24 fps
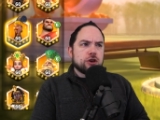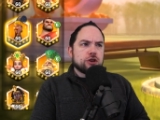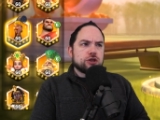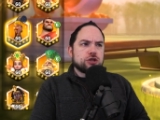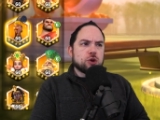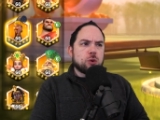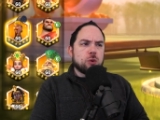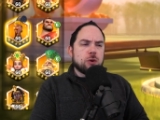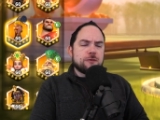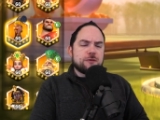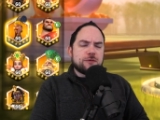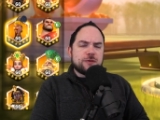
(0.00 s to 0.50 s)

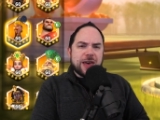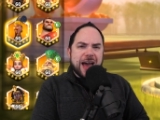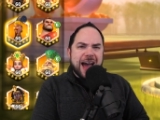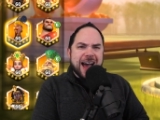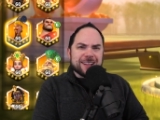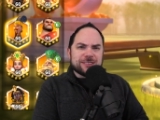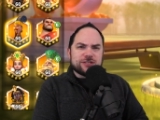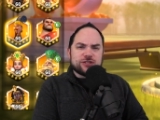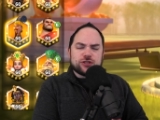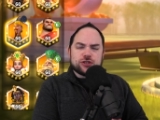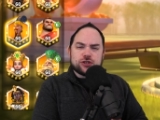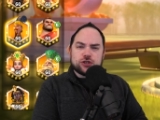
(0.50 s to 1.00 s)
So if
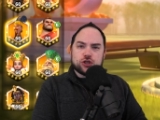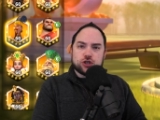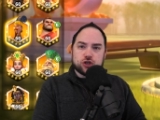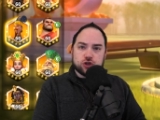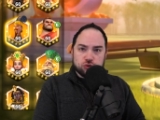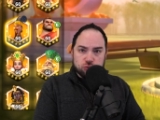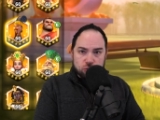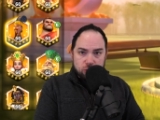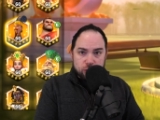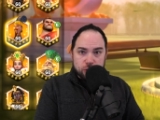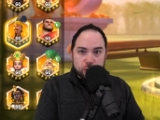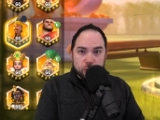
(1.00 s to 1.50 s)
that's
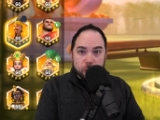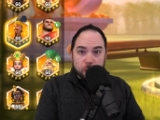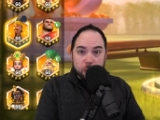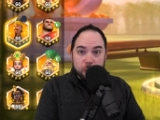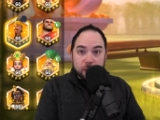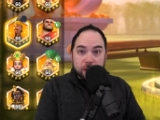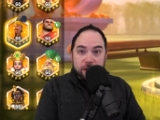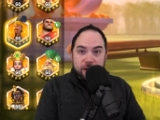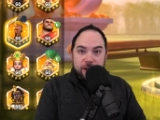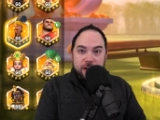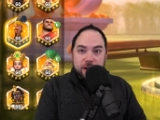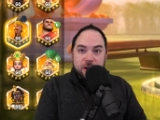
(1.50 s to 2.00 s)

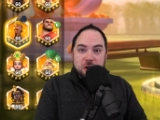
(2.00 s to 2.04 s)
true,